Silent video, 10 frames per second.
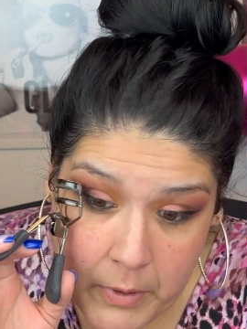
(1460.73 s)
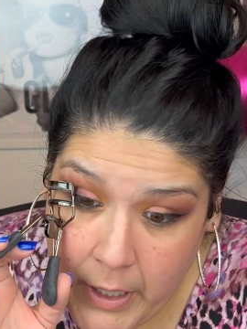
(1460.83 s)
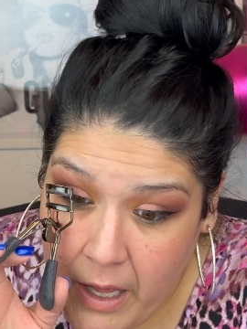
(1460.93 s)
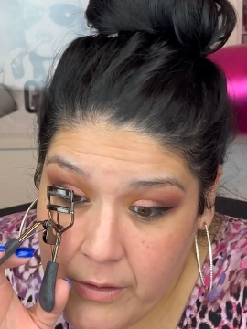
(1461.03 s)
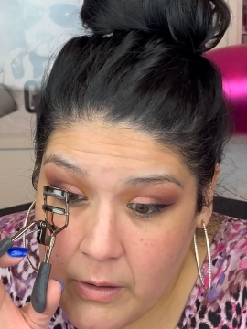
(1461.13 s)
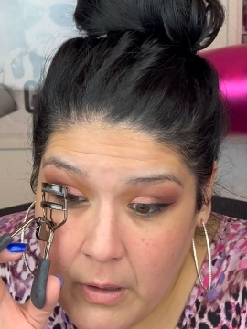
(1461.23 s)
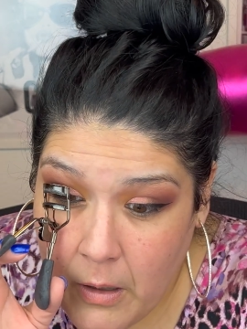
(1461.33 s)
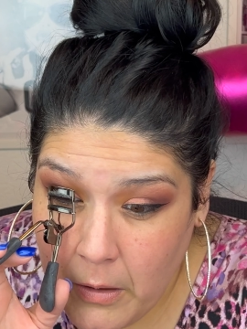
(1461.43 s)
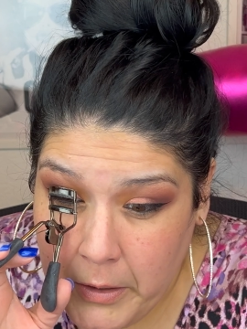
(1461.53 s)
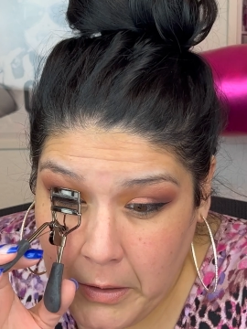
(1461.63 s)
gather
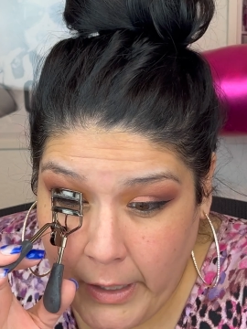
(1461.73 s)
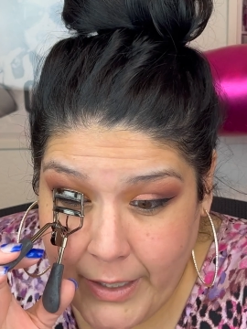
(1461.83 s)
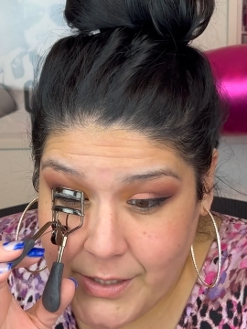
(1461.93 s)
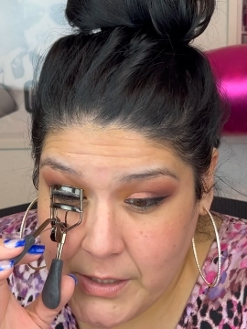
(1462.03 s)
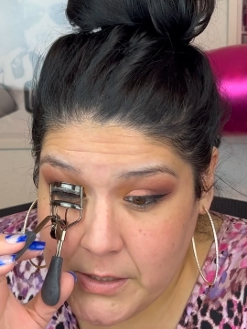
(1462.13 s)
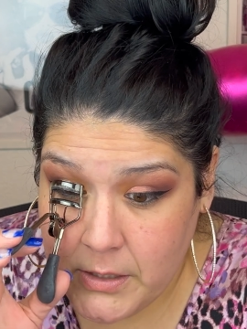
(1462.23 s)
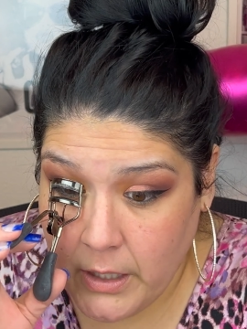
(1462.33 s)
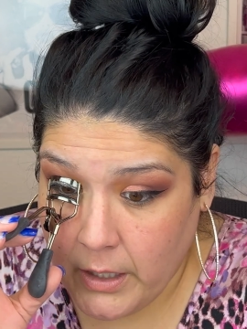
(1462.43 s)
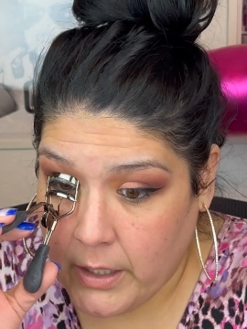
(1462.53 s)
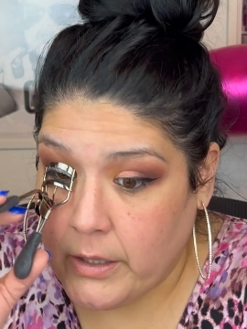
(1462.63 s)
all your lashes
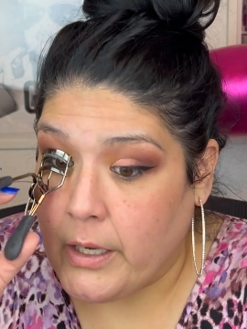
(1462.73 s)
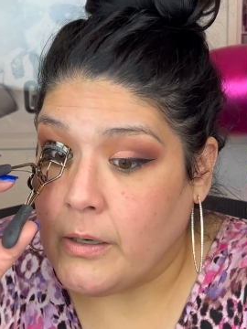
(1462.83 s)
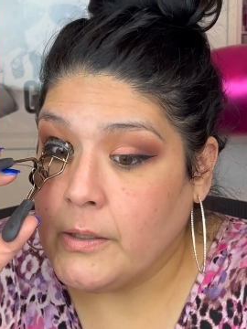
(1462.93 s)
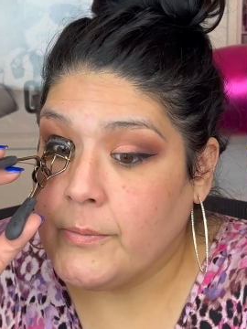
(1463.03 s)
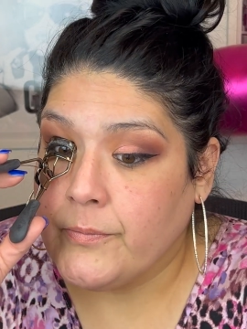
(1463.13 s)
in there,